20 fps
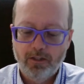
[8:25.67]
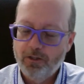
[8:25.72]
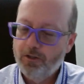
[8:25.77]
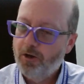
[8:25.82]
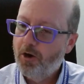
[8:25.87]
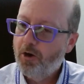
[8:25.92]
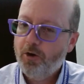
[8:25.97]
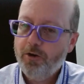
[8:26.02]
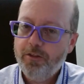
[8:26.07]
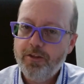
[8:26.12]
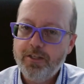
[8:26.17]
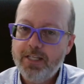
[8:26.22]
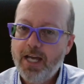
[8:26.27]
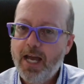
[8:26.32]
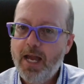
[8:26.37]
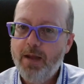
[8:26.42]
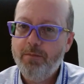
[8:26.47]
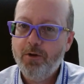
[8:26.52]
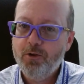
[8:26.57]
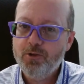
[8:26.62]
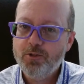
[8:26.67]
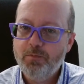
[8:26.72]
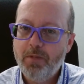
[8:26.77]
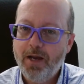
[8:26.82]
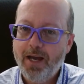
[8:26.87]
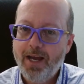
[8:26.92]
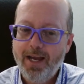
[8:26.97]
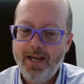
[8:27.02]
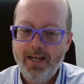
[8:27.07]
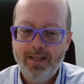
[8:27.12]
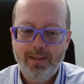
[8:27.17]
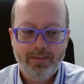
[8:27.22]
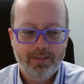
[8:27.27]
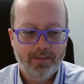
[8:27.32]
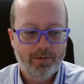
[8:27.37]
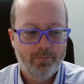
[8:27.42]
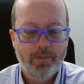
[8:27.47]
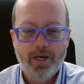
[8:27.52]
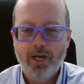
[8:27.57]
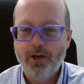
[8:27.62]
longer the time goes by,
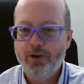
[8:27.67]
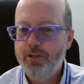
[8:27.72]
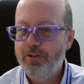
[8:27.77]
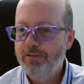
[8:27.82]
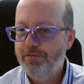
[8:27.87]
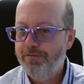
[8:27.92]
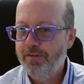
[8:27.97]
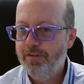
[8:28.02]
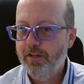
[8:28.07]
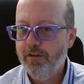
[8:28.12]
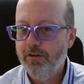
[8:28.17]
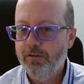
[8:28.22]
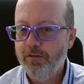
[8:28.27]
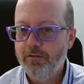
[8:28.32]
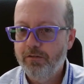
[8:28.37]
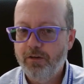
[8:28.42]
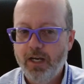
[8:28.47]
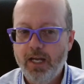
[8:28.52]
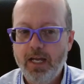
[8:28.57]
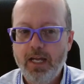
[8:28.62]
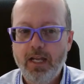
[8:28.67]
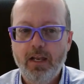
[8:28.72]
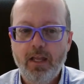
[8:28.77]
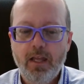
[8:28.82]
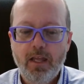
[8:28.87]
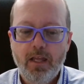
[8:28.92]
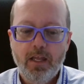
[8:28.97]
the better you feel, right?